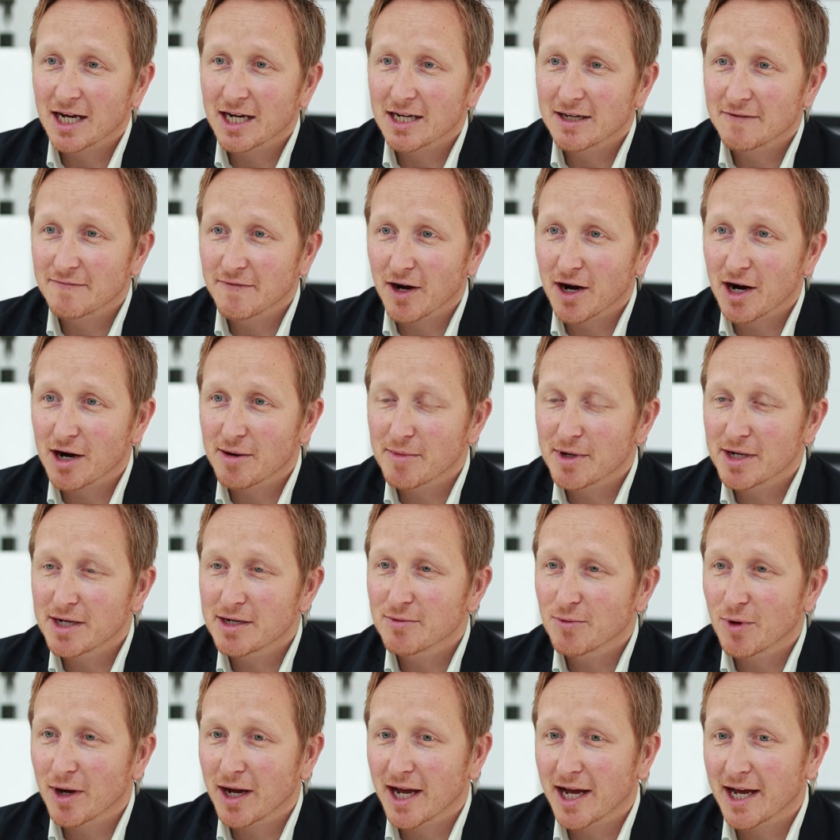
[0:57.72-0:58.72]

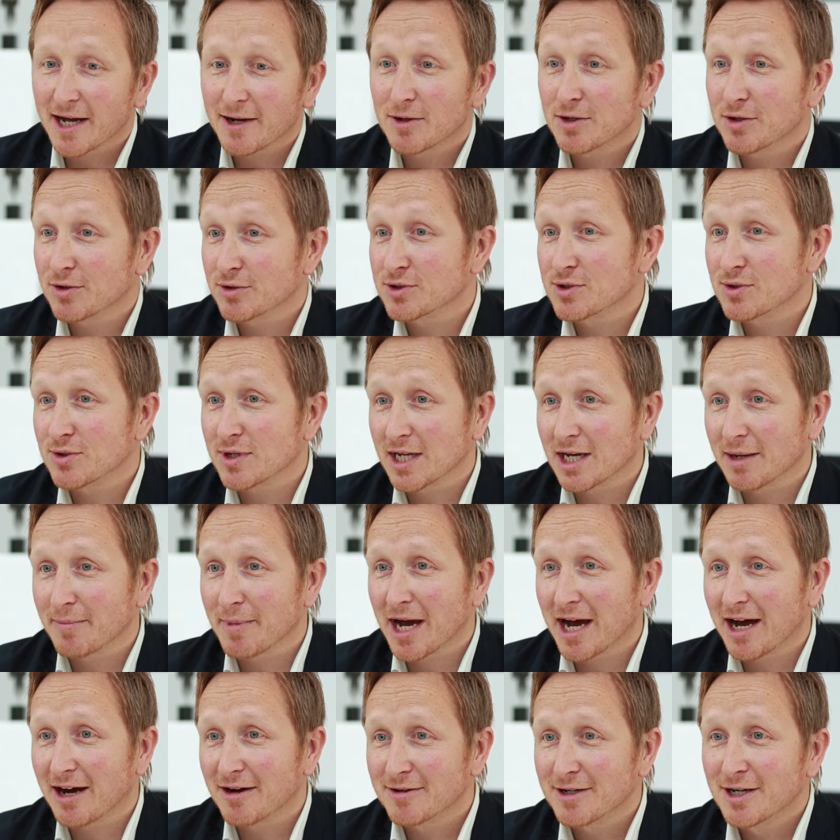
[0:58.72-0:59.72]
environment, where you're talking
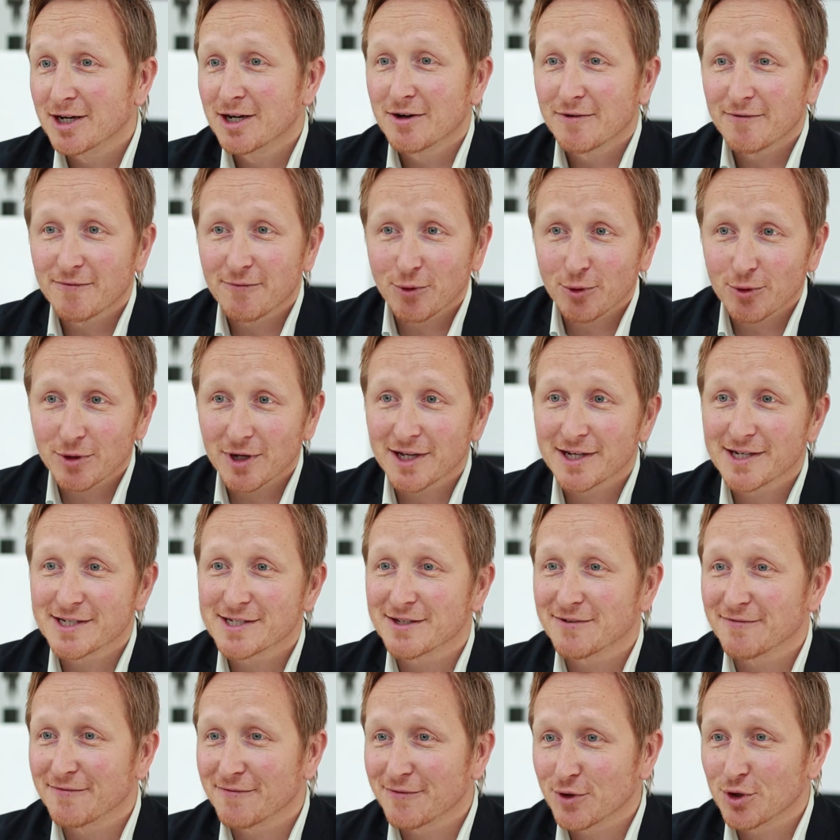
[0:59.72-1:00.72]
about fraudless
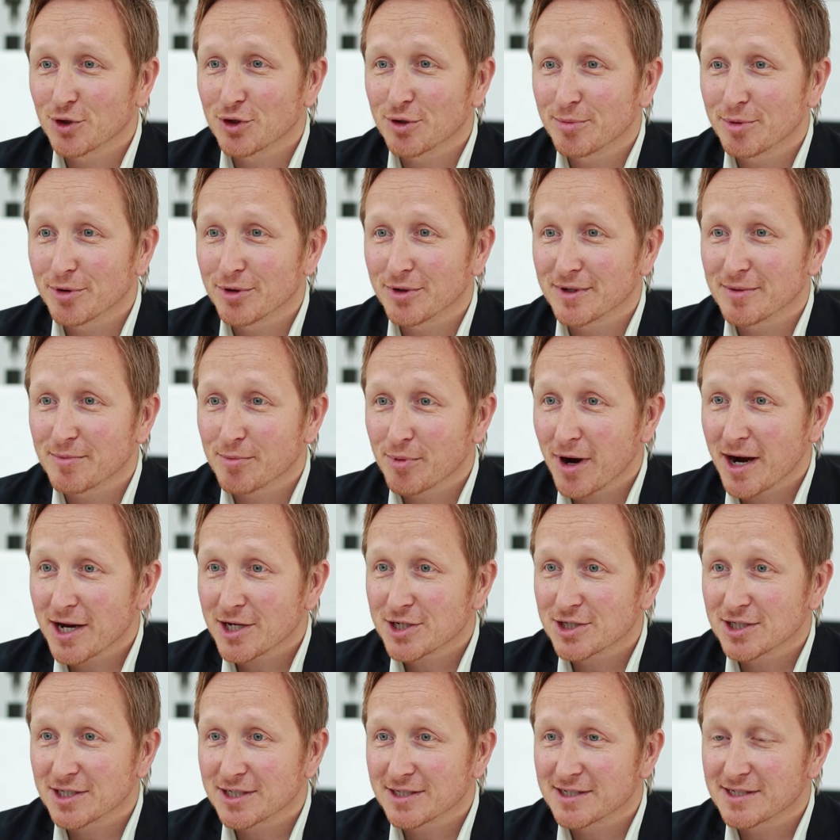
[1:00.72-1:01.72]
and viewable
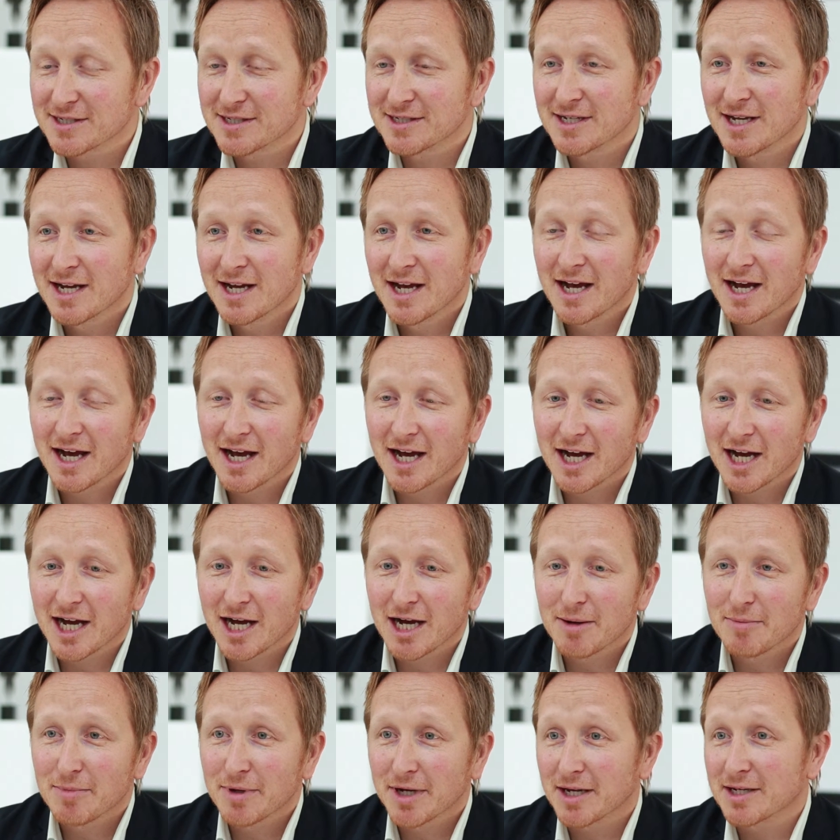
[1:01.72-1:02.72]
impressions,
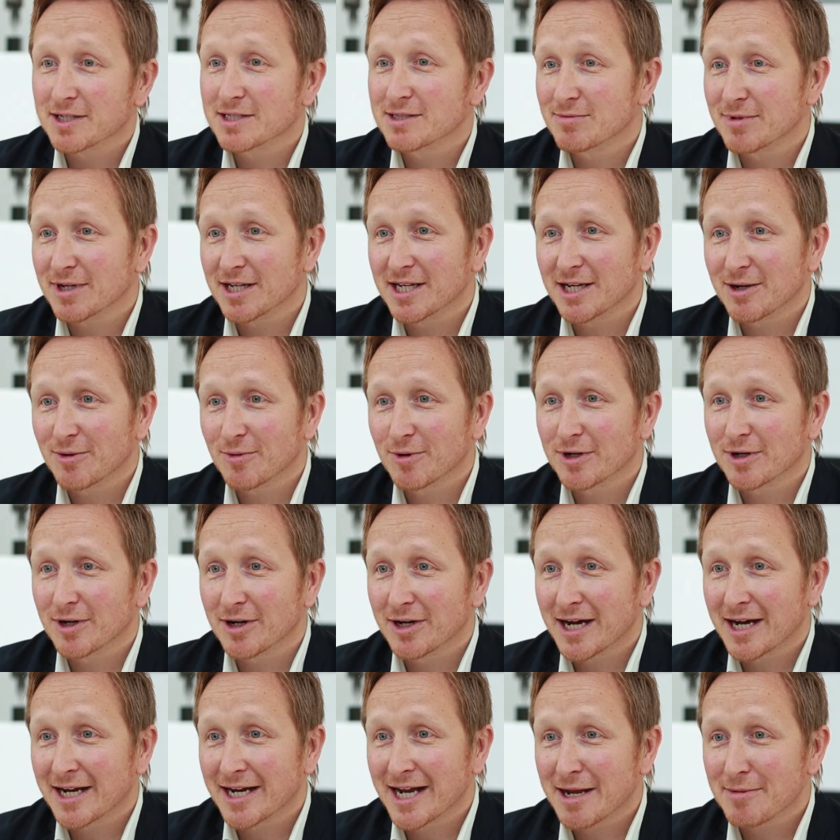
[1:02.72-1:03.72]
but ultimately we're
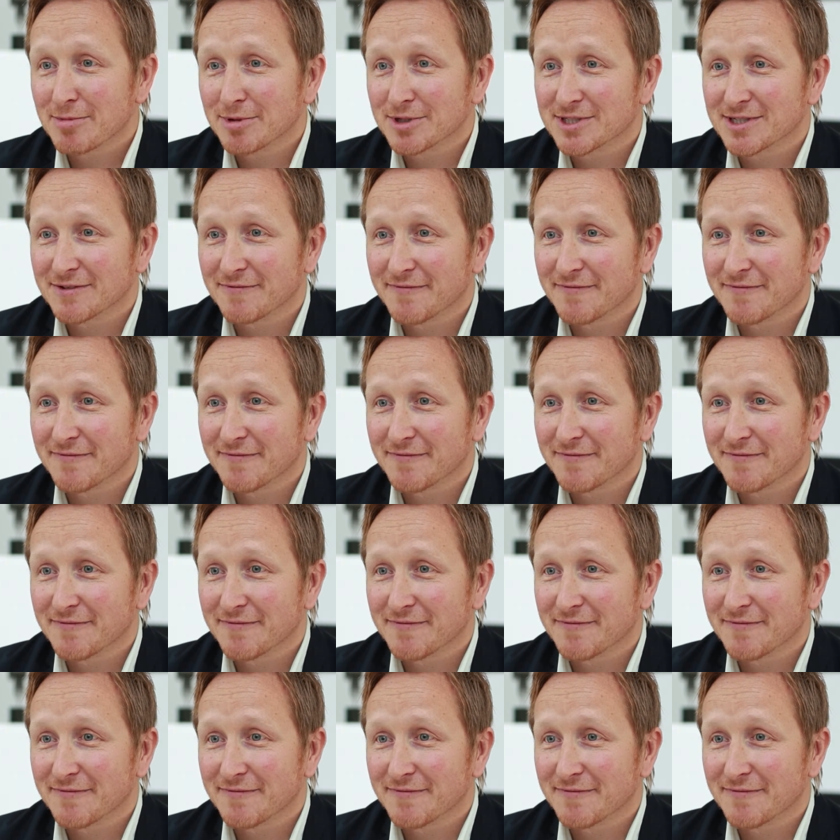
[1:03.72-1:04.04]
not unable to